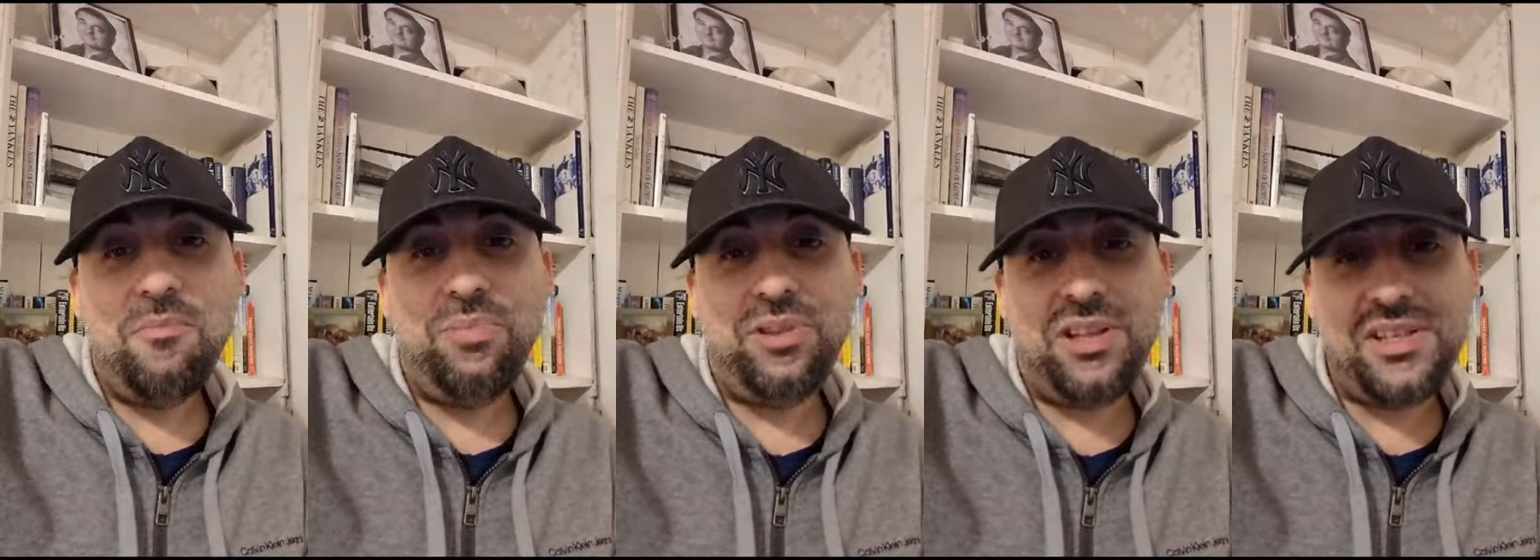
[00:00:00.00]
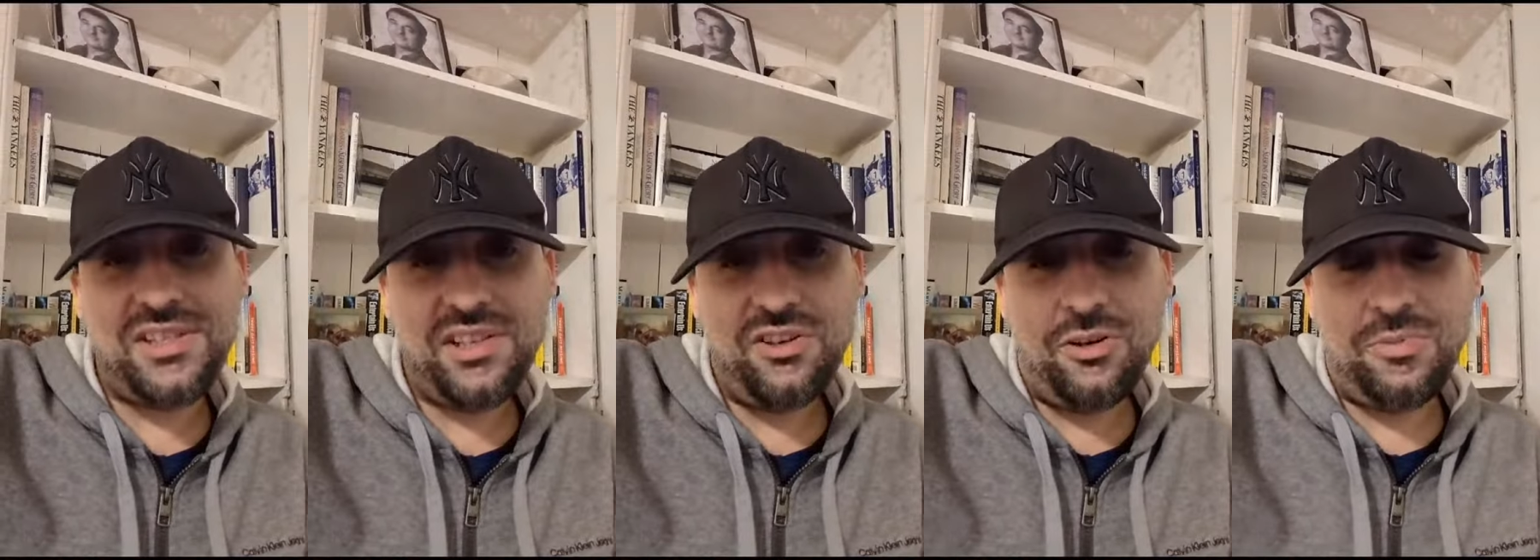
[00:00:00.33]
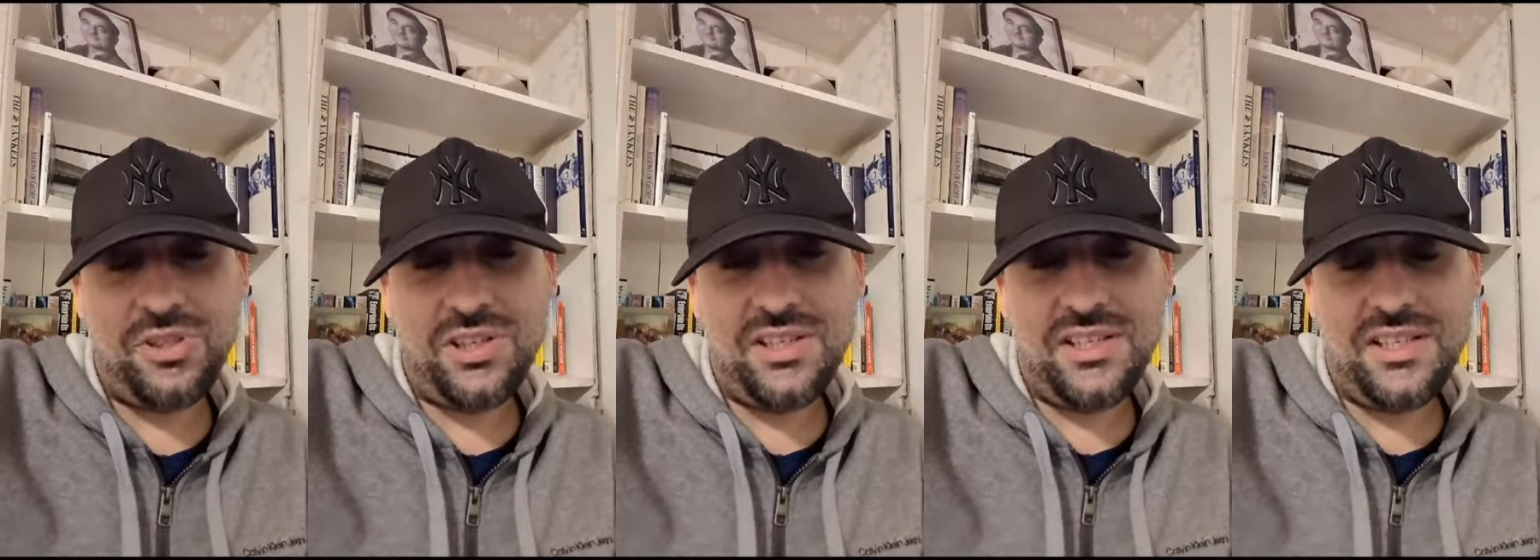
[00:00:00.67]
plus an
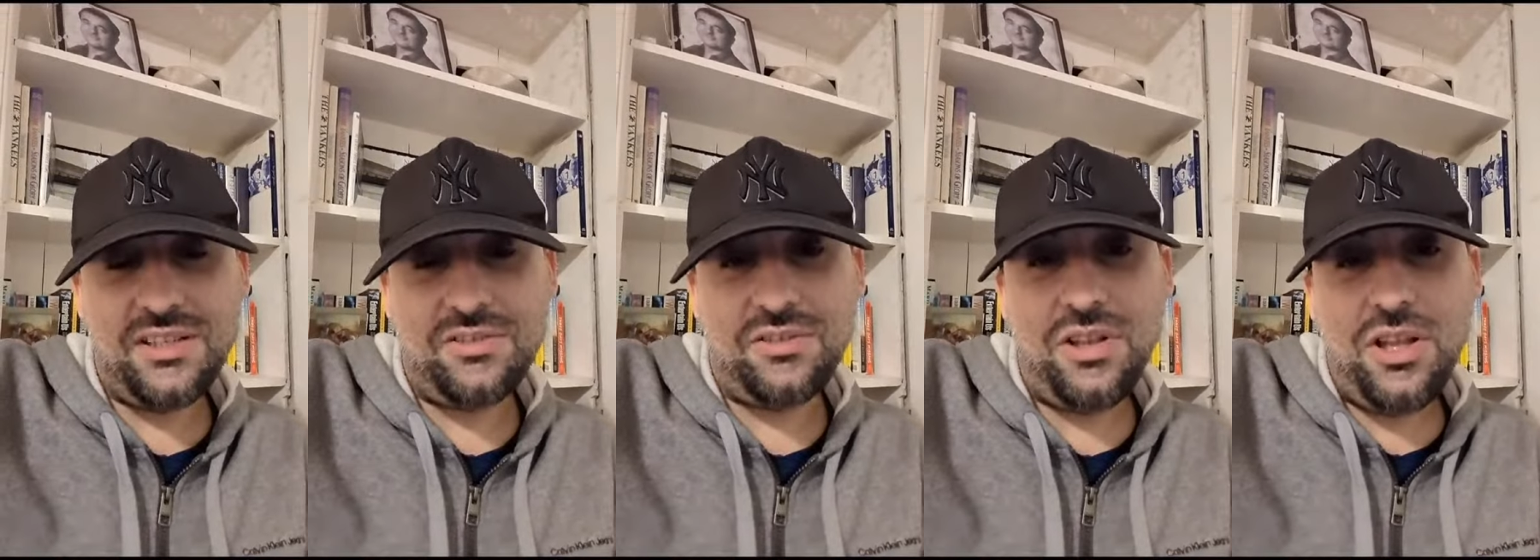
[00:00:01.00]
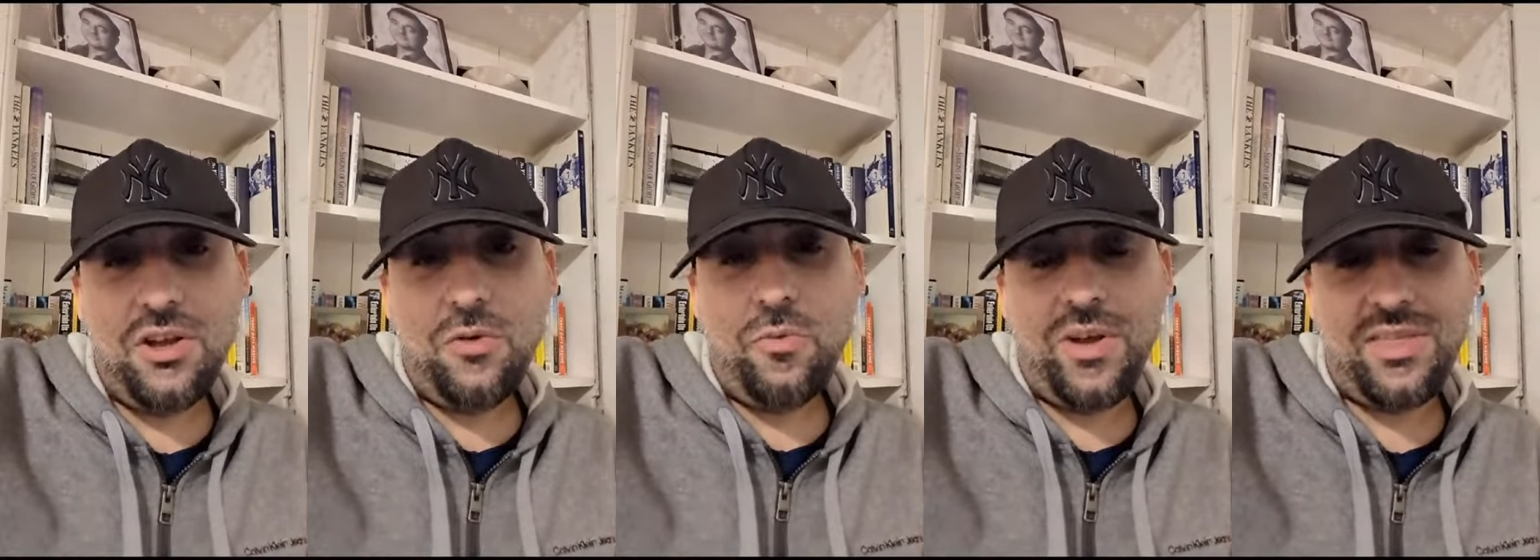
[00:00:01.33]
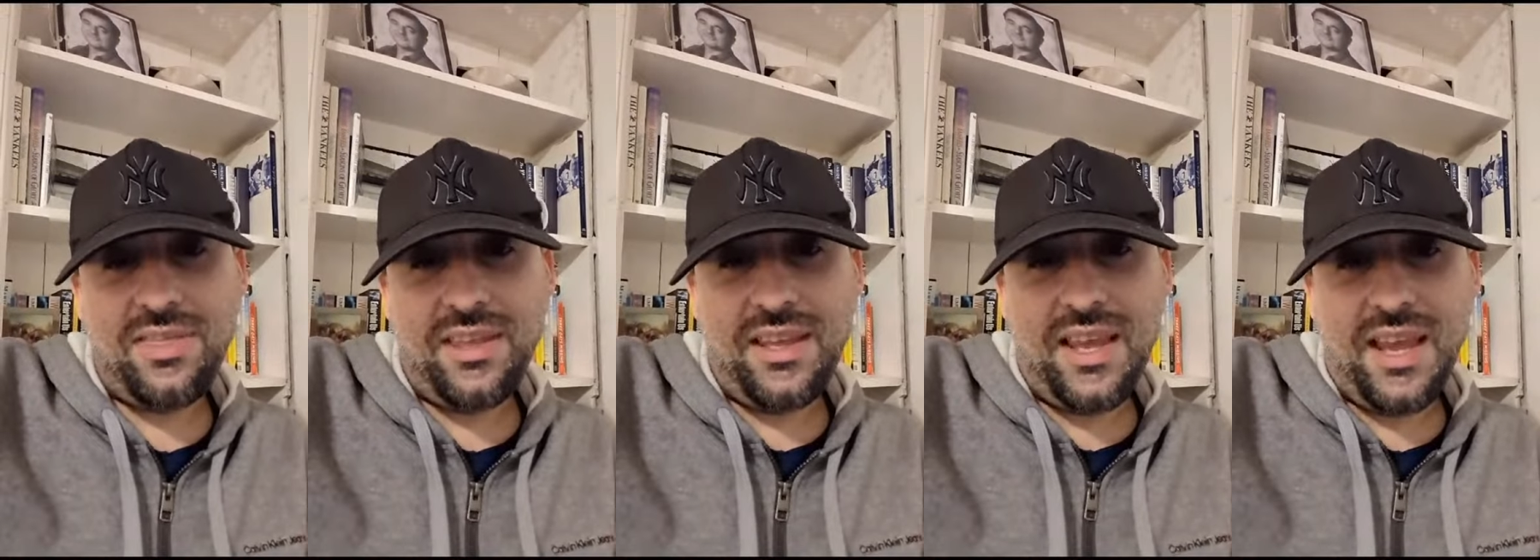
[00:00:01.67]
option deal
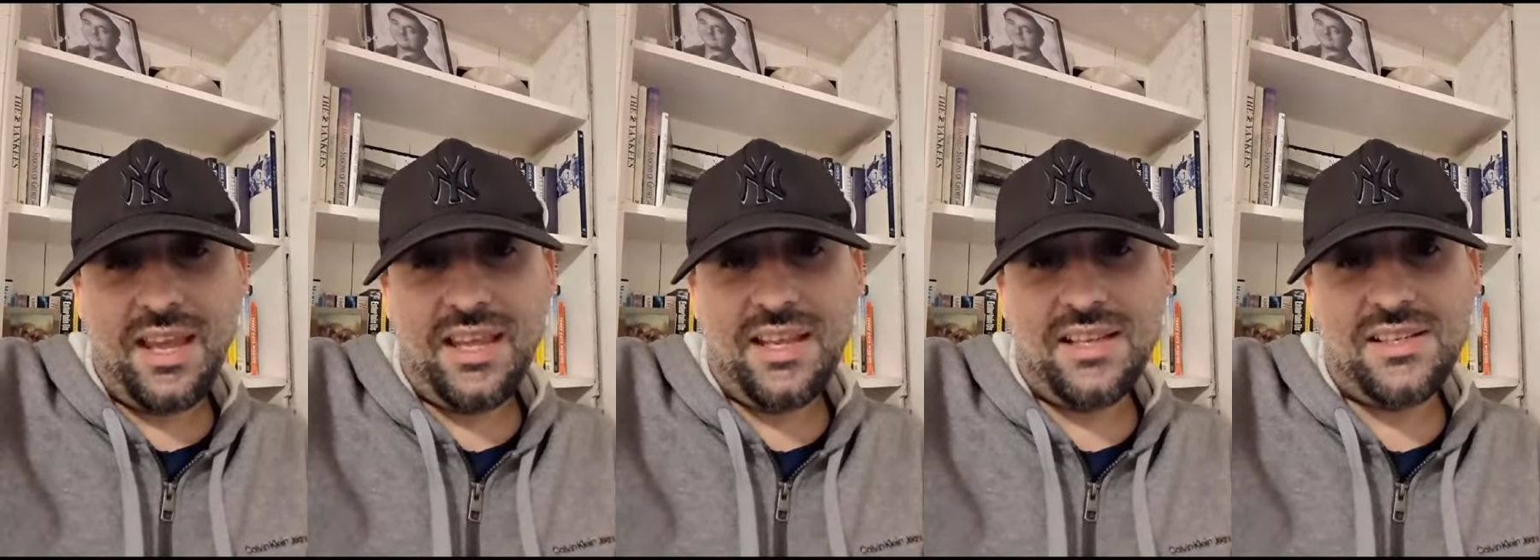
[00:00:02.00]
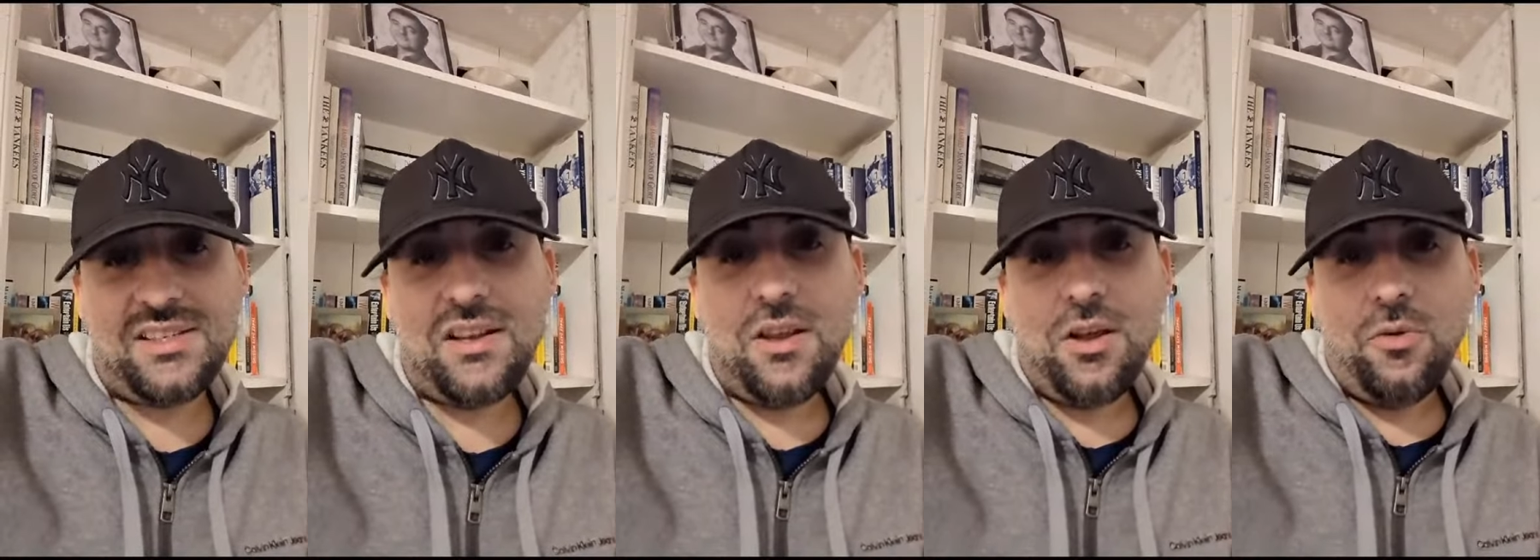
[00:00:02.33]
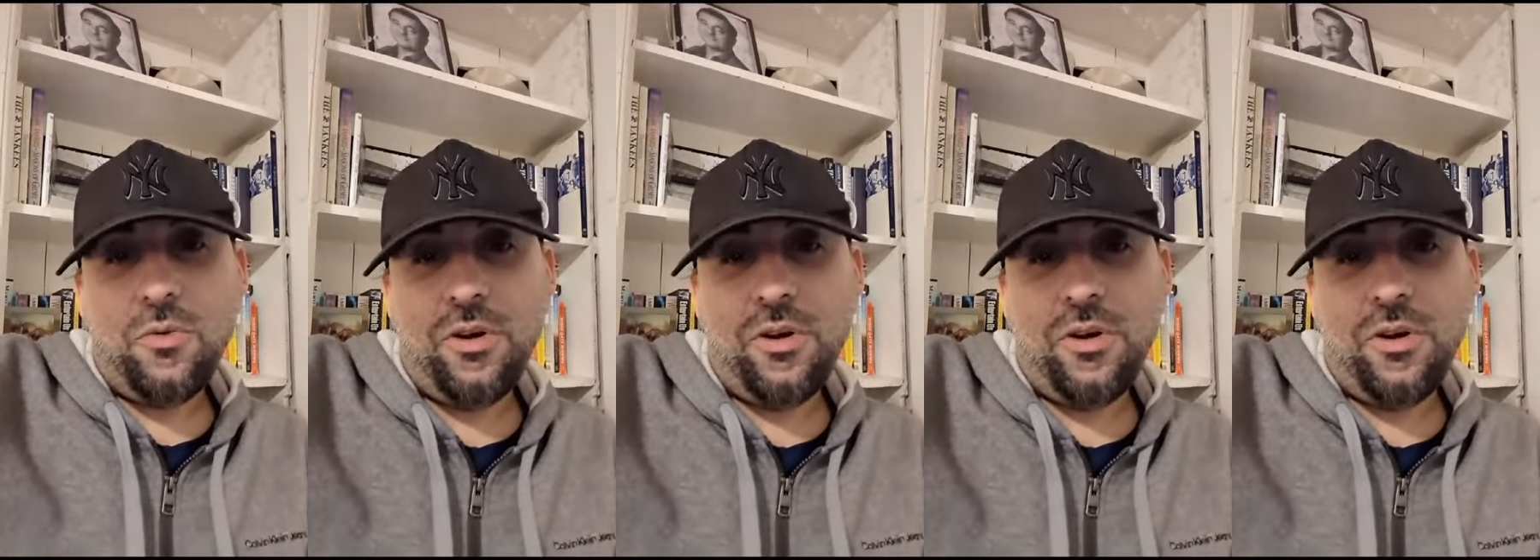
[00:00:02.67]
with the Yankees